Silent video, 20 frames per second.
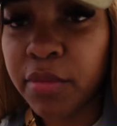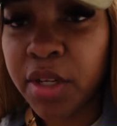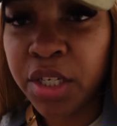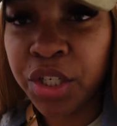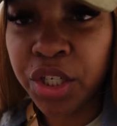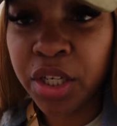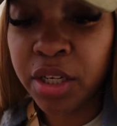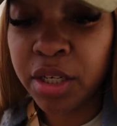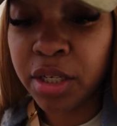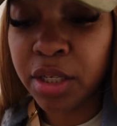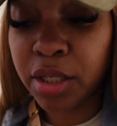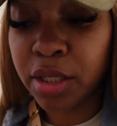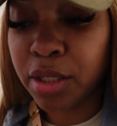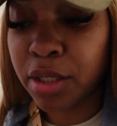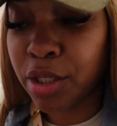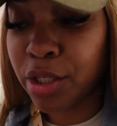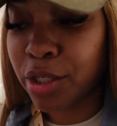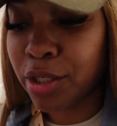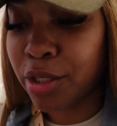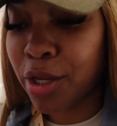this shit is
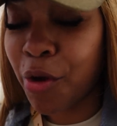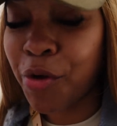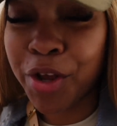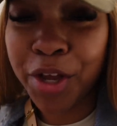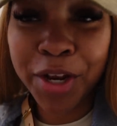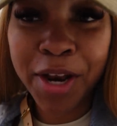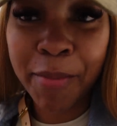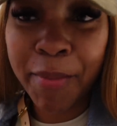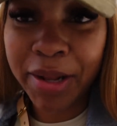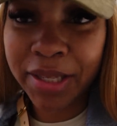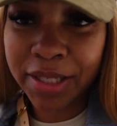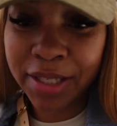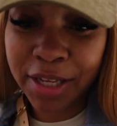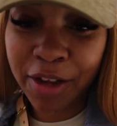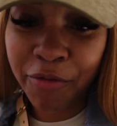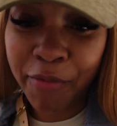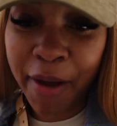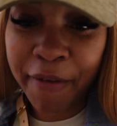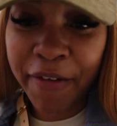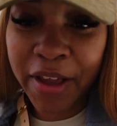so good and I'm about to
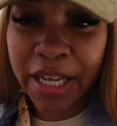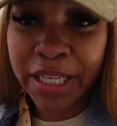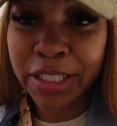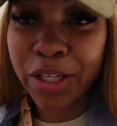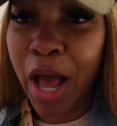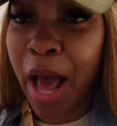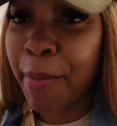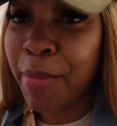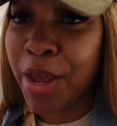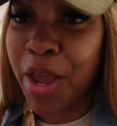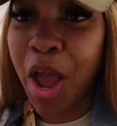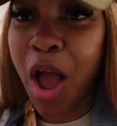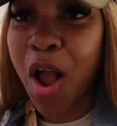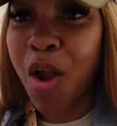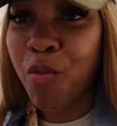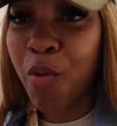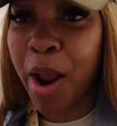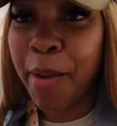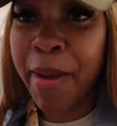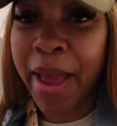stuff my face, so I'll be
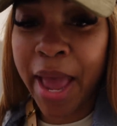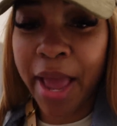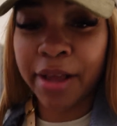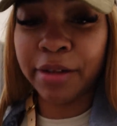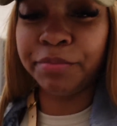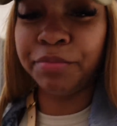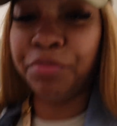right back.